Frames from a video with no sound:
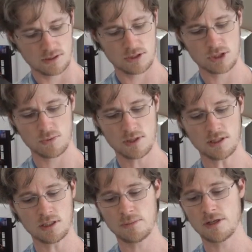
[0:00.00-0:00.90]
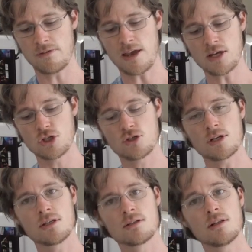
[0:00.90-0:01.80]
just with a little bit of
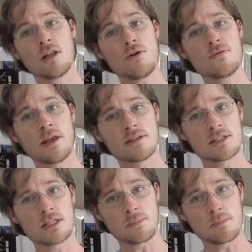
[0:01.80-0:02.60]
extra low density